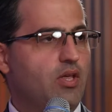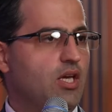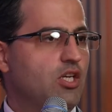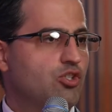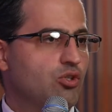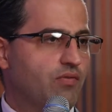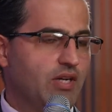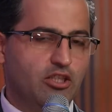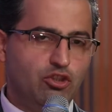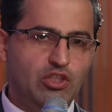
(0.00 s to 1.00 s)
the issue
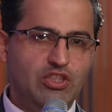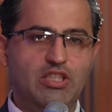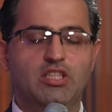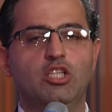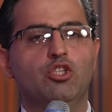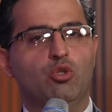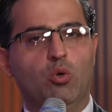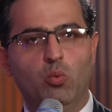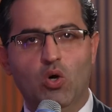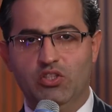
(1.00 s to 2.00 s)
of electricity, the
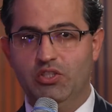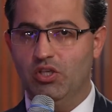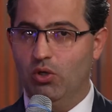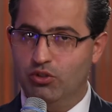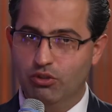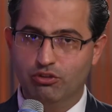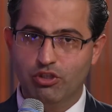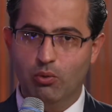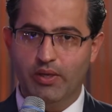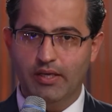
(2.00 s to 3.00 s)
issue of water is also
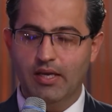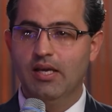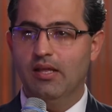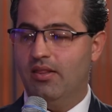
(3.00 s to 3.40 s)
growing.